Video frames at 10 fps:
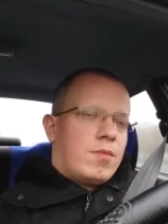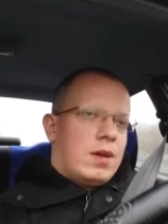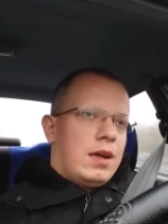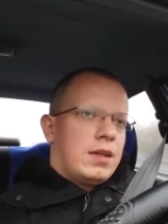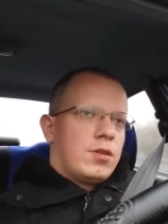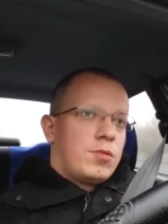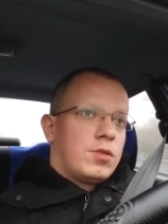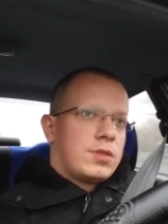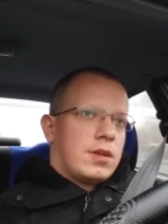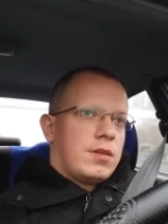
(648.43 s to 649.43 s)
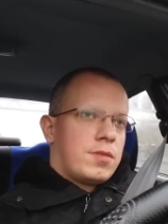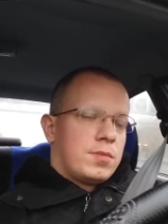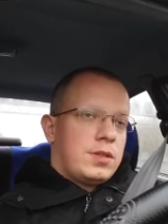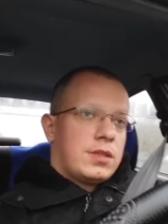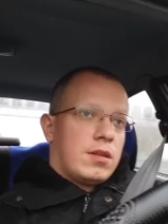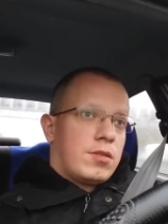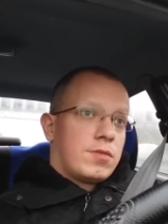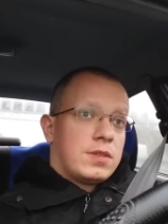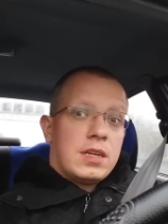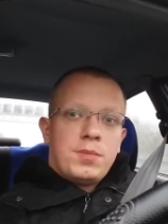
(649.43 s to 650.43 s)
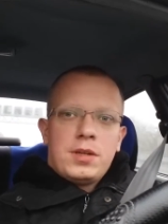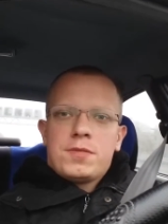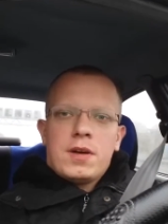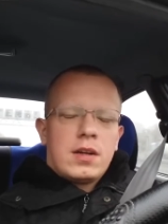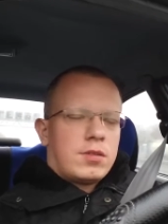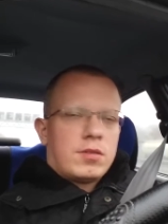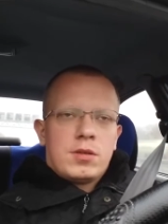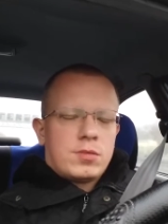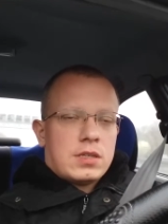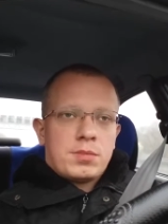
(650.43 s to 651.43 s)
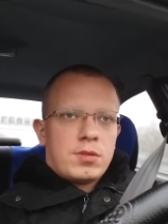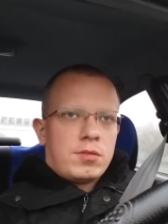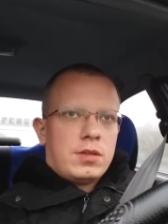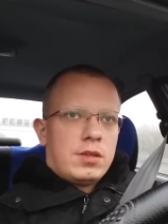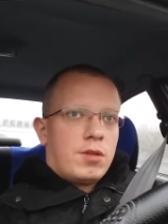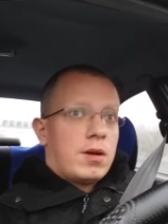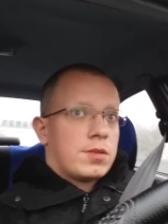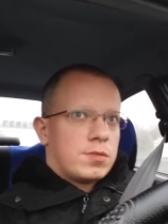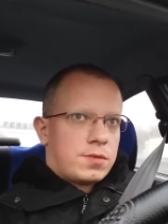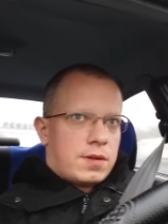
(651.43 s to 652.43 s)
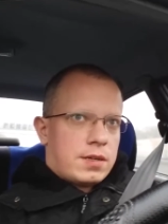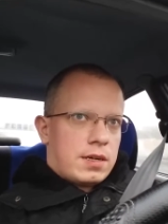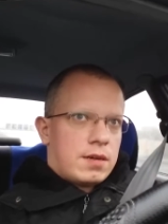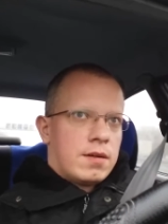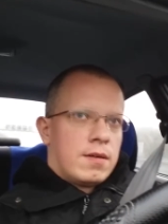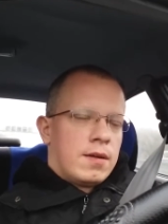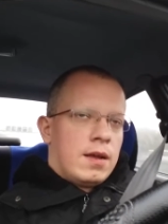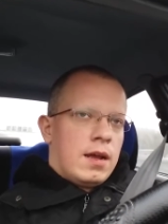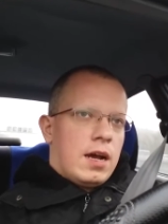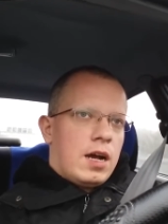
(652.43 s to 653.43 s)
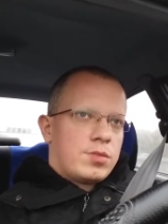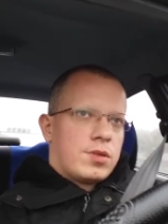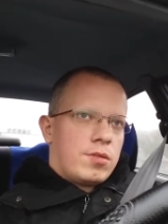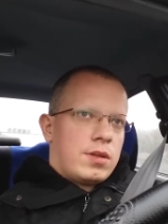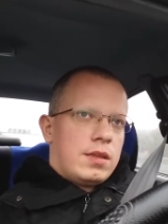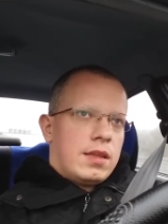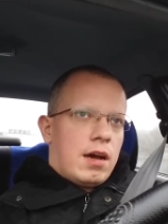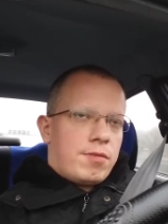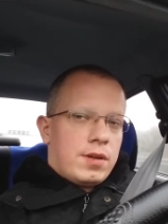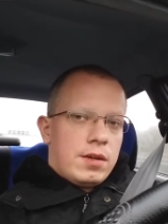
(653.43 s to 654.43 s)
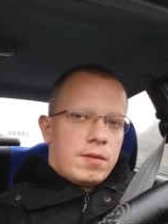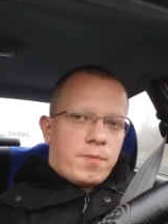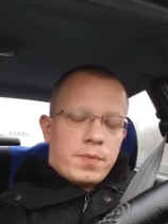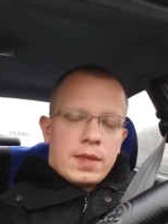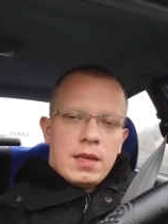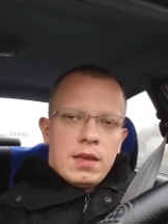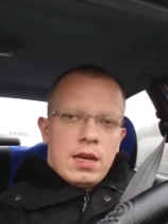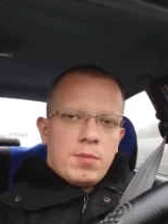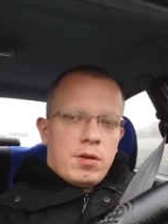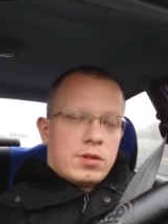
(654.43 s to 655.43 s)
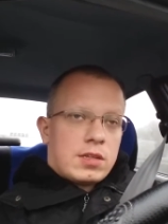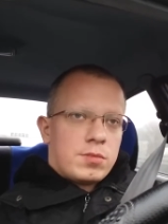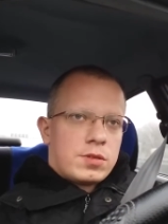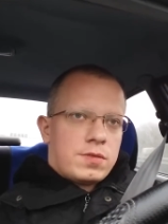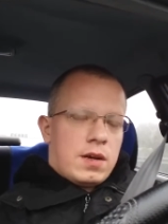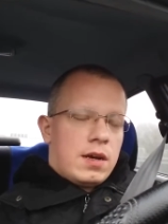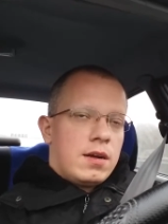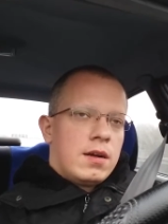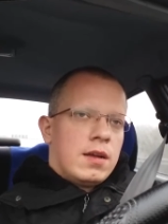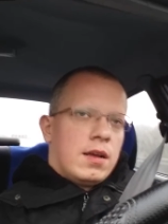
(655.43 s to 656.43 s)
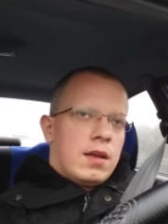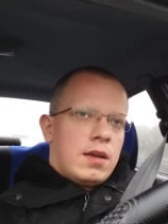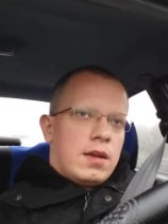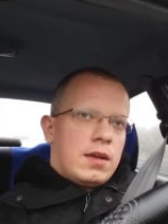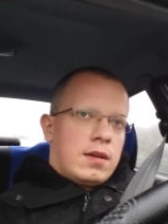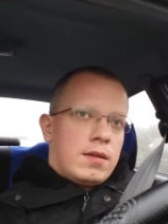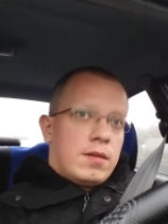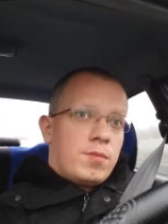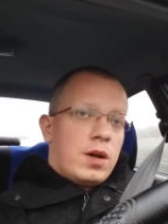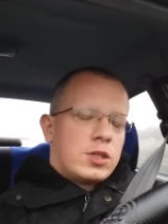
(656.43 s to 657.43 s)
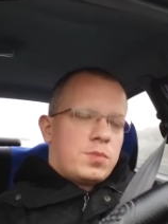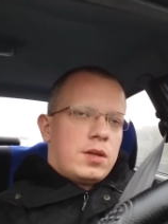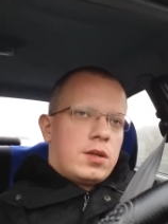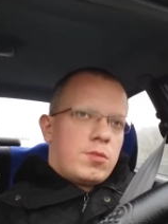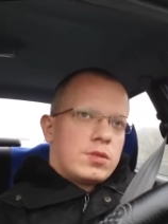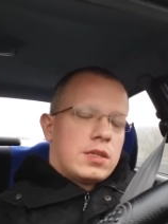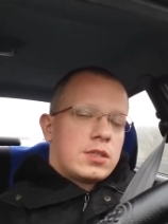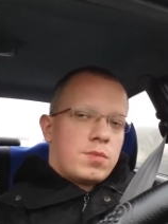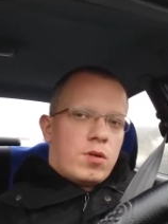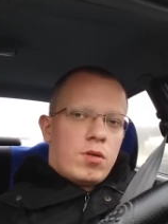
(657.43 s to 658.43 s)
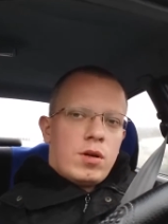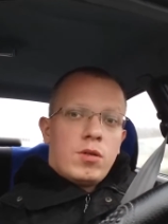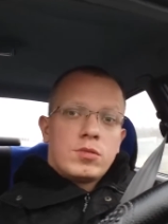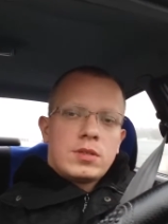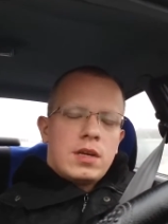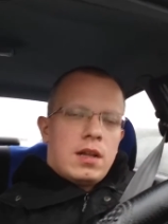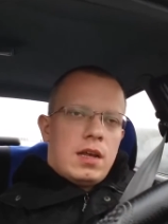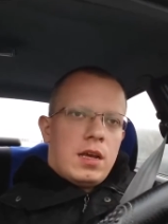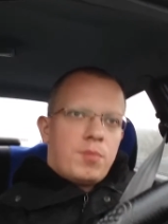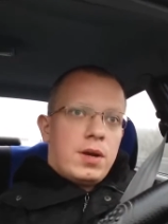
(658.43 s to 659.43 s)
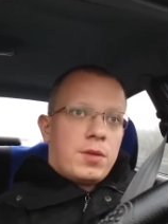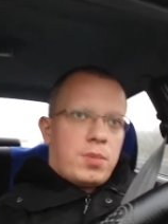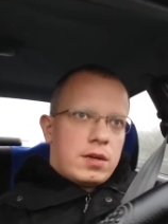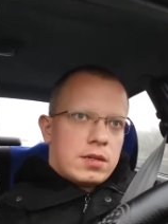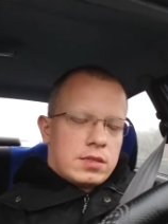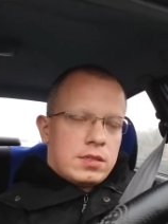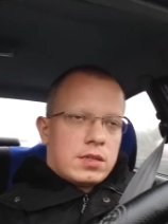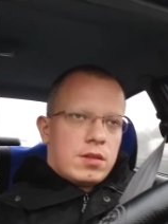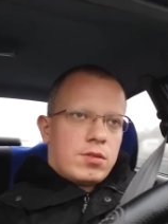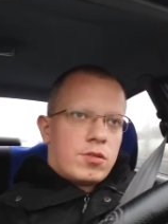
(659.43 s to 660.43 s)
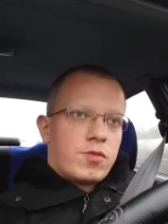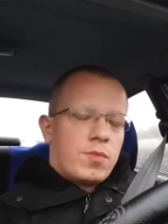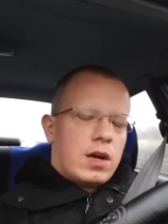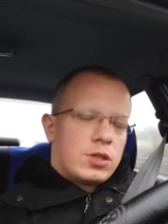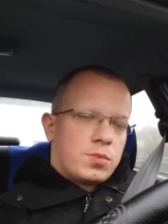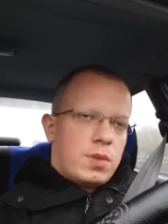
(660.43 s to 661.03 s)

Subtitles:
A&O hostel from Düsseldorf is a big factory. There was absolutely no atmosphere there. Absolutely nothing about atmosphere. Much better was the small hostel Backpackers Düsseldorf, much